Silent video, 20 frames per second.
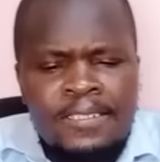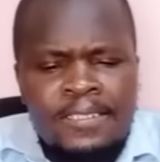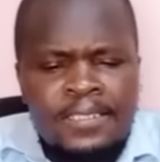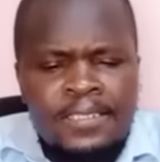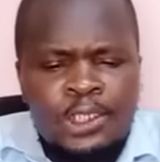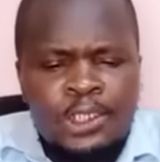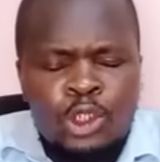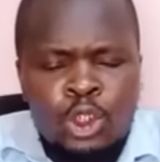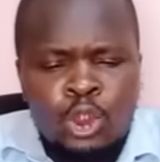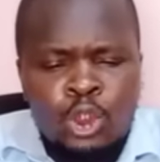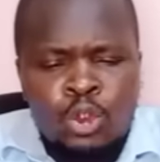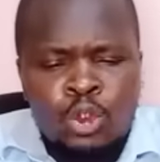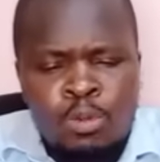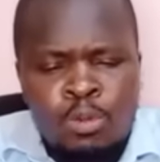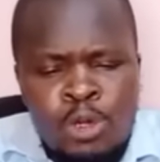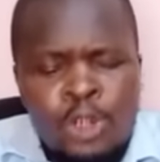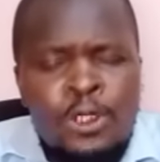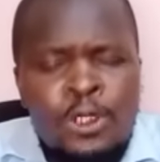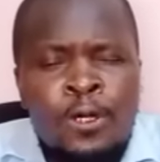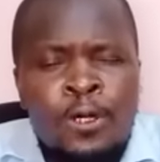So
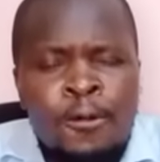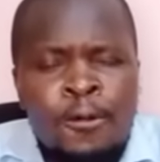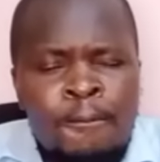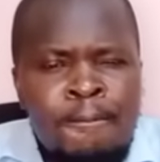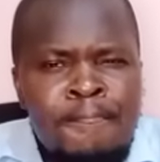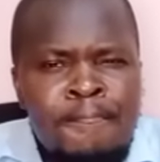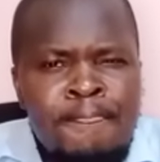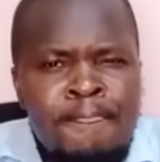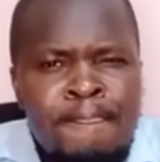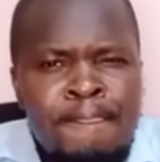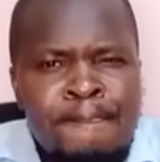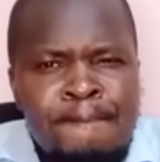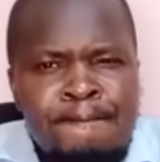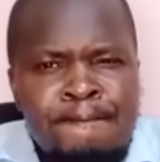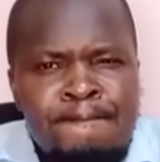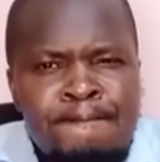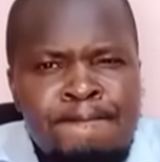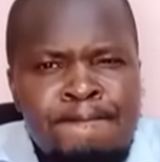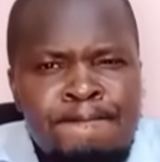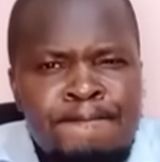tomorrow,
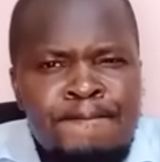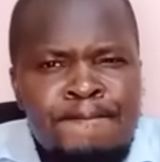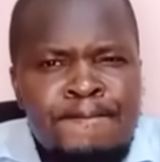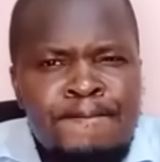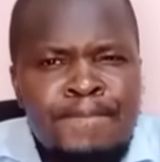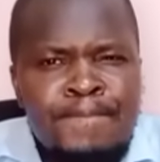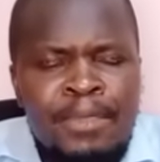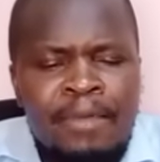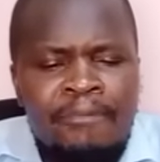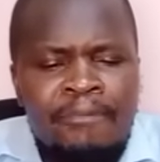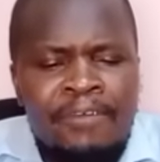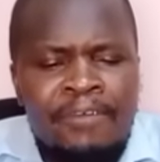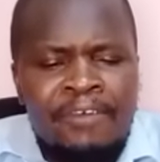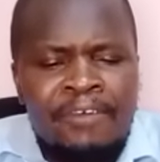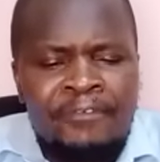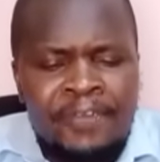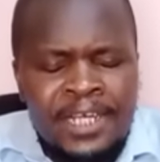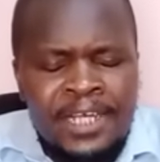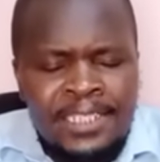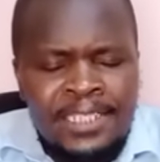
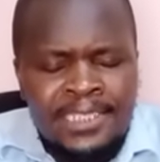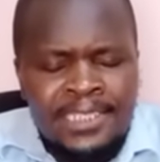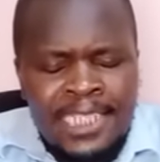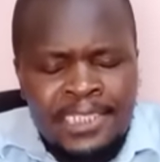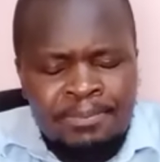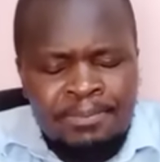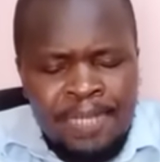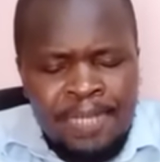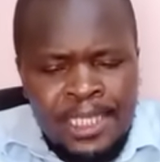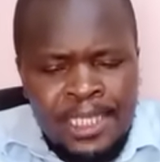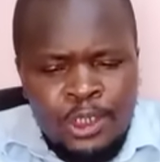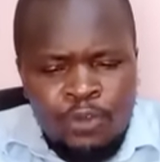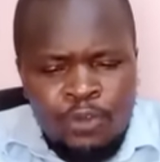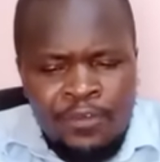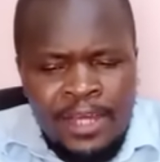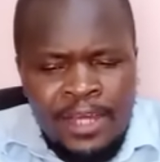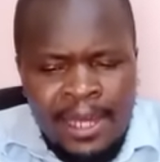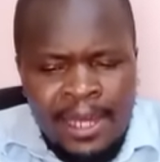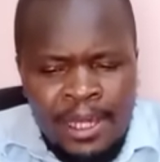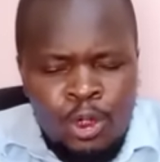the three-judge bench of
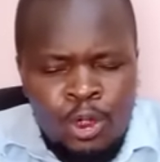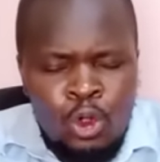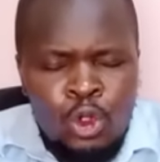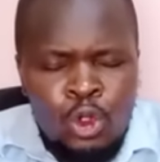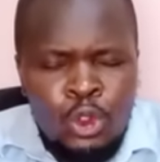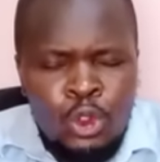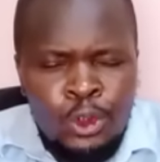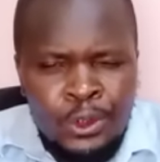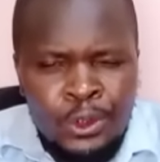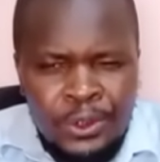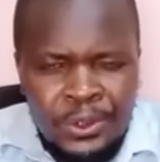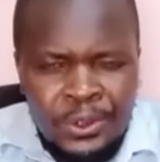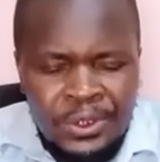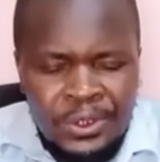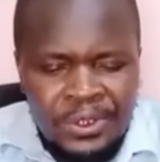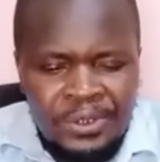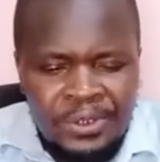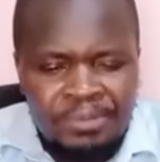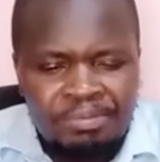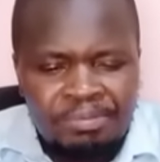the High Court
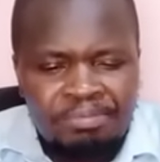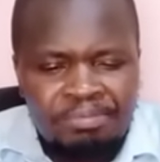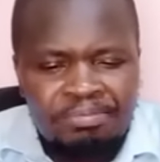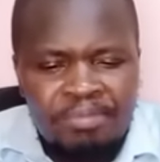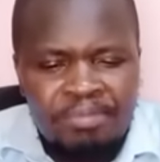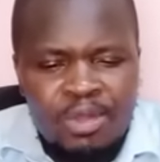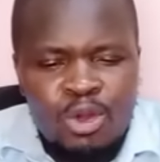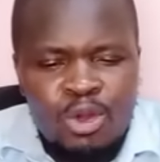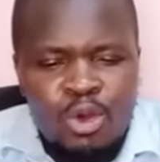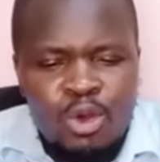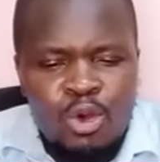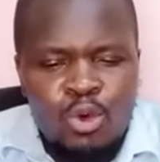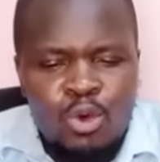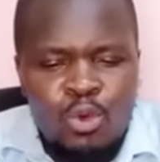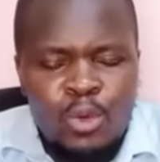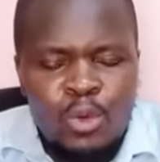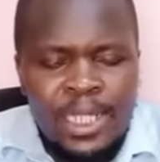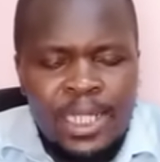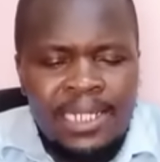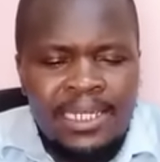
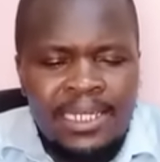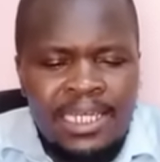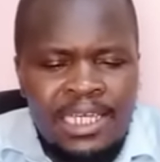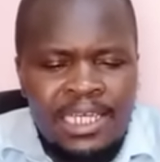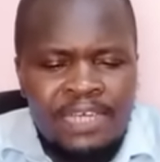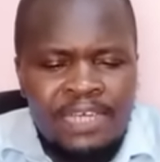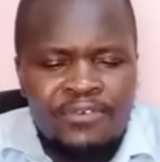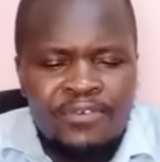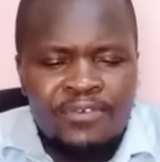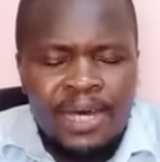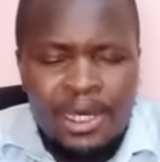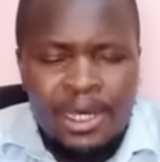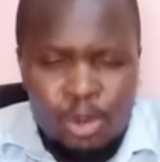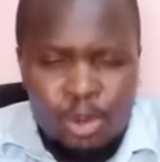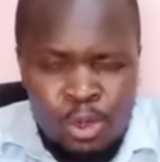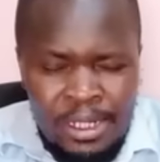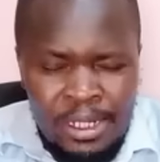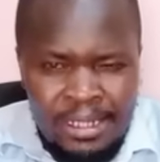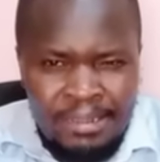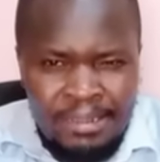will give a
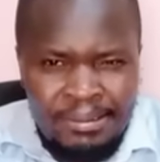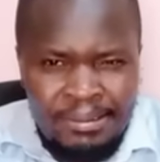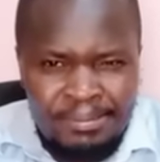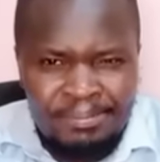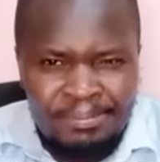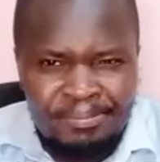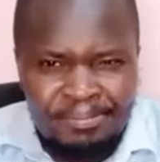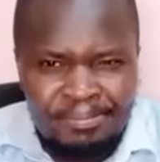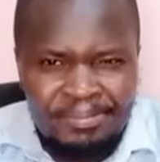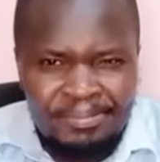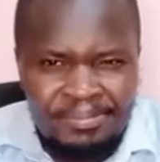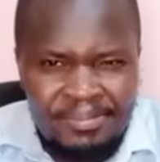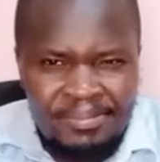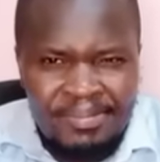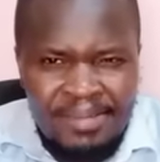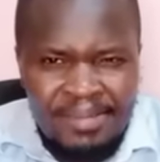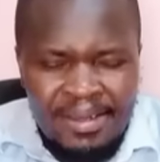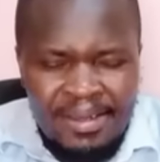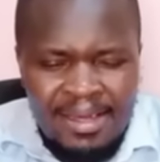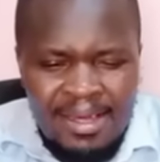ruling.
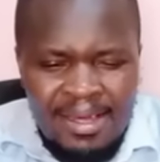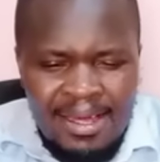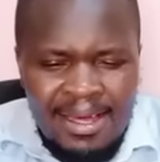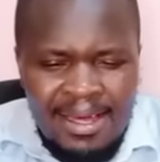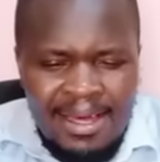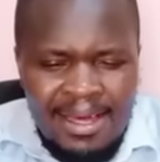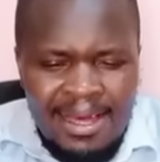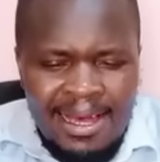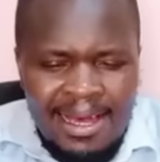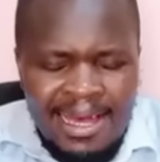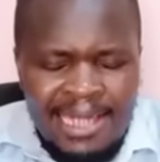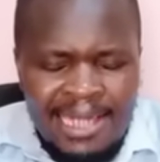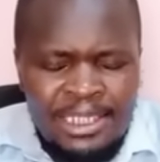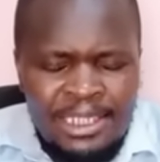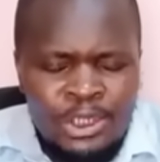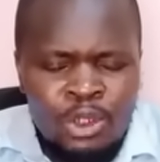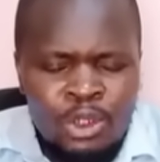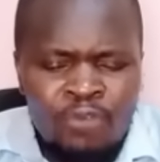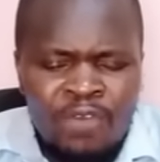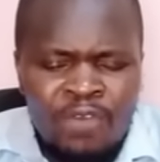And
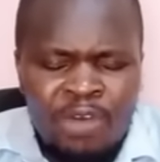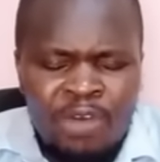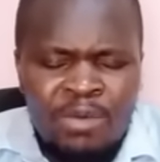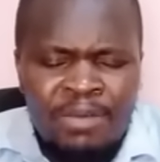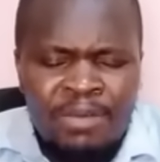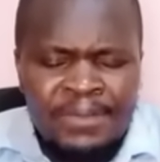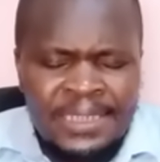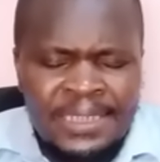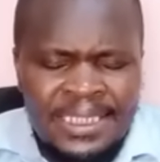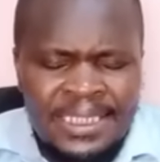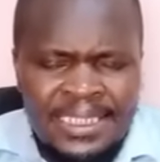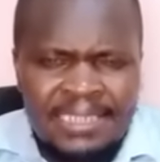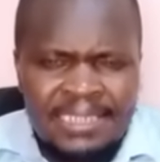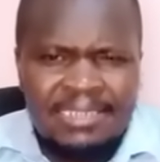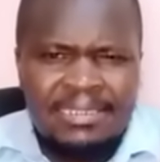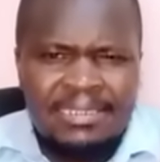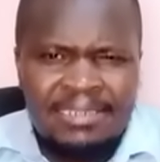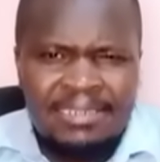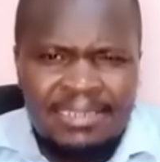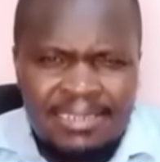so far we've
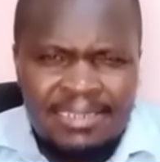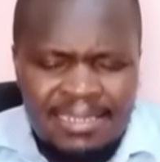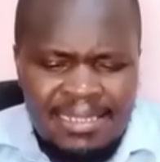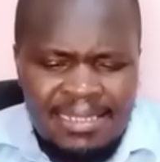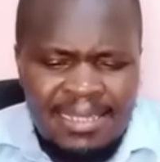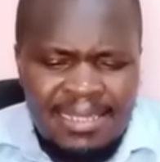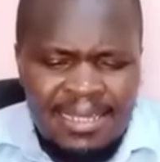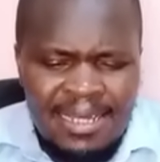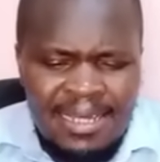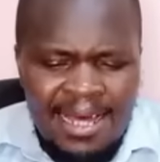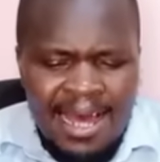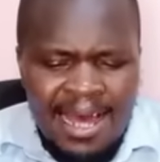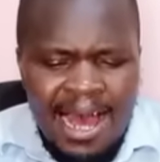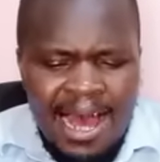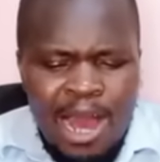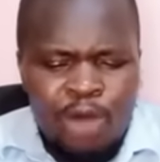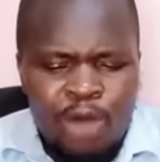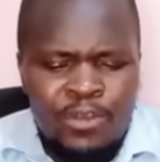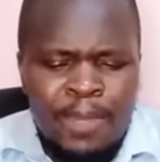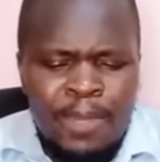seen
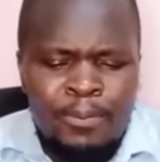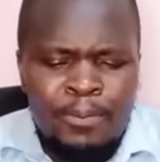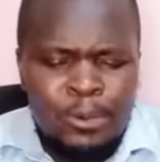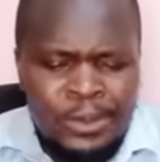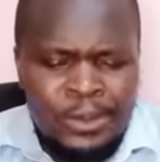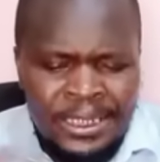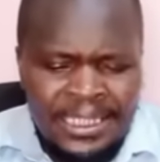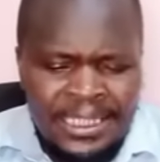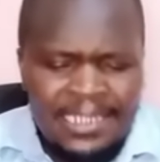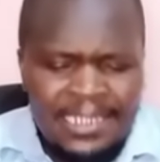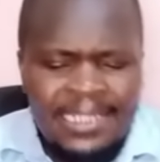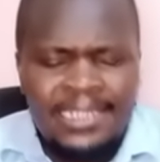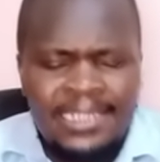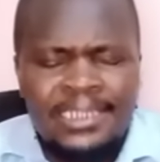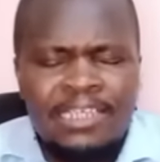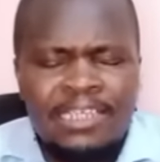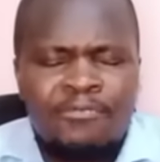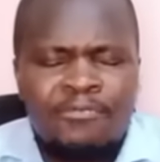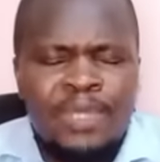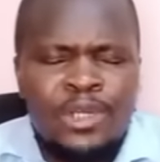how the
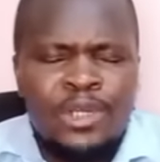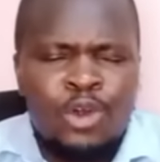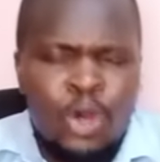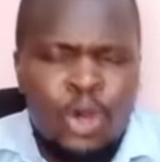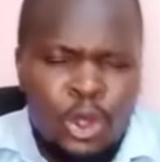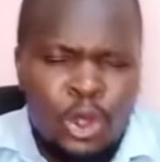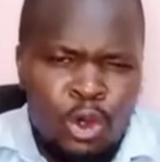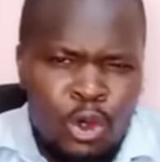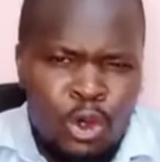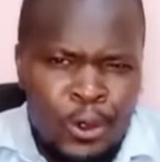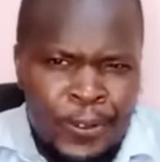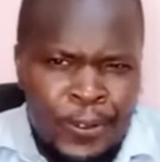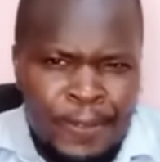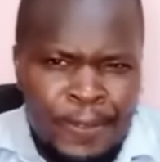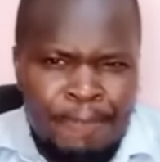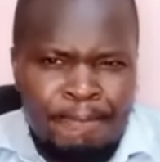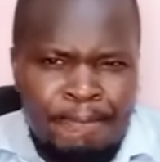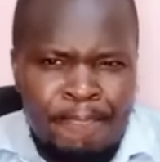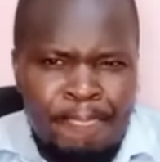proceedings have been going on.